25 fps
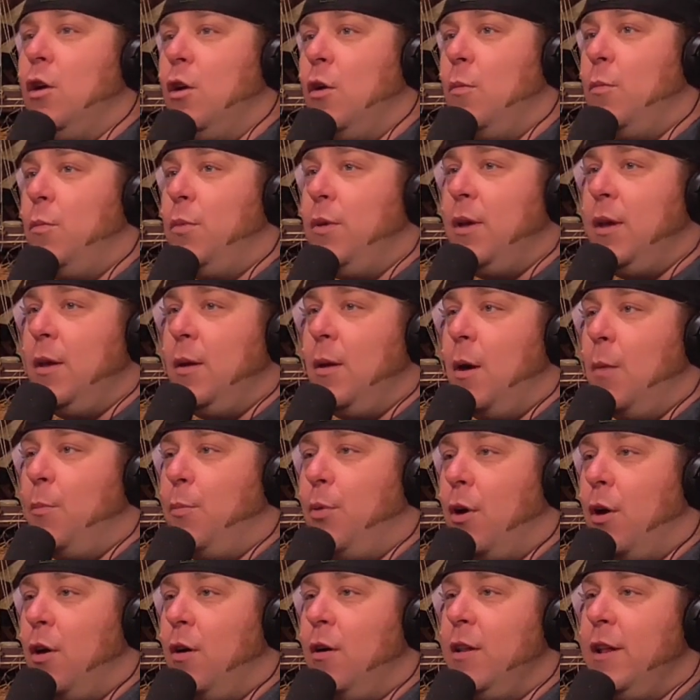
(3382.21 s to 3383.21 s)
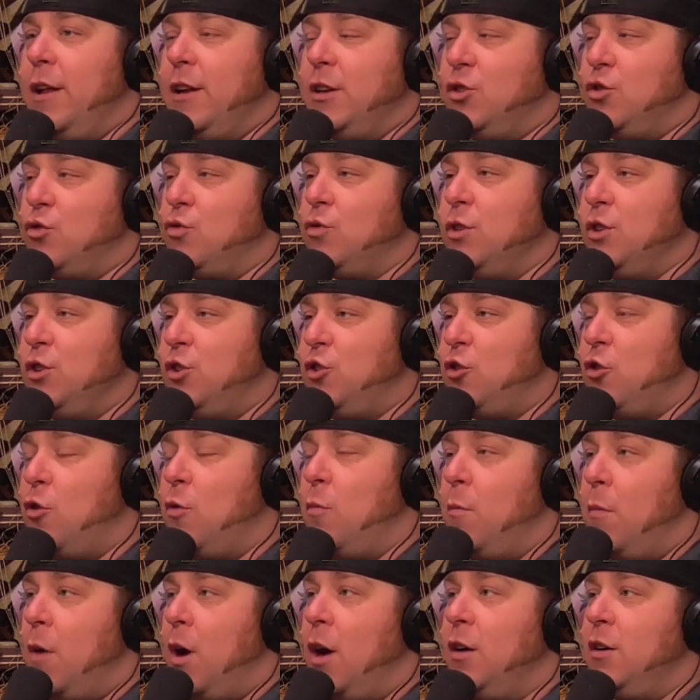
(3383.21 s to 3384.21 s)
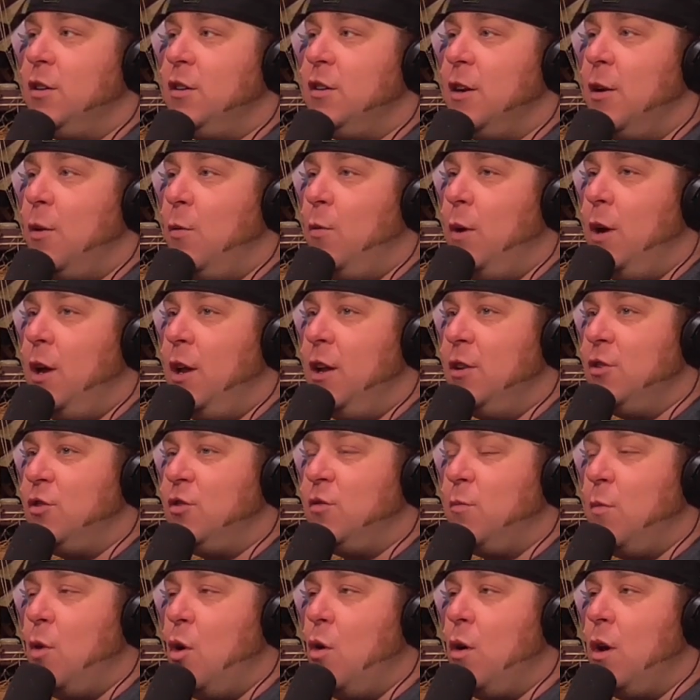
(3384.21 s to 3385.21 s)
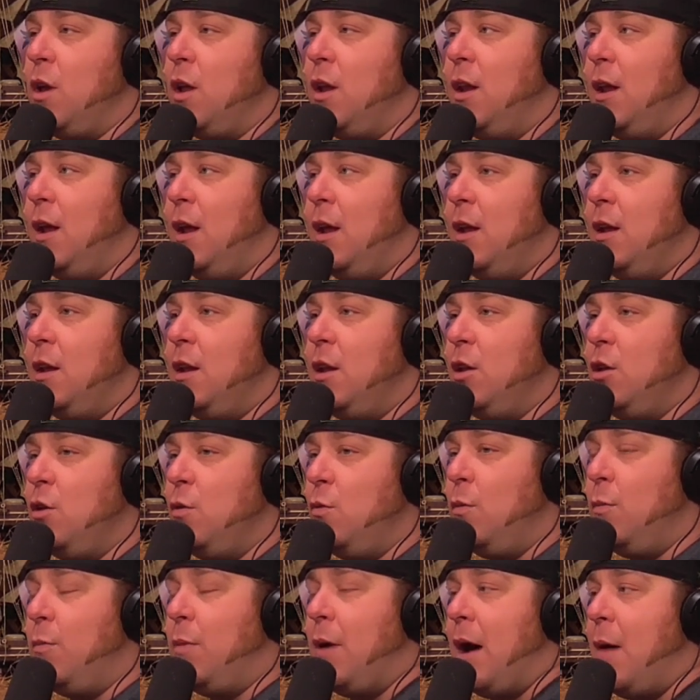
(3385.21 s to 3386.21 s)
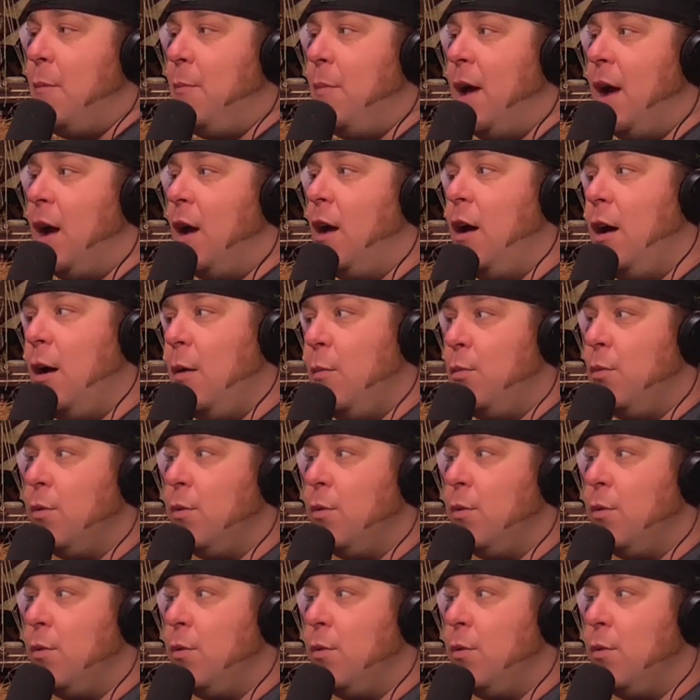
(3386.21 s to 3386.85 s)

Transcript: be a part of that tree so much that we can smoke it and then you would pop back up.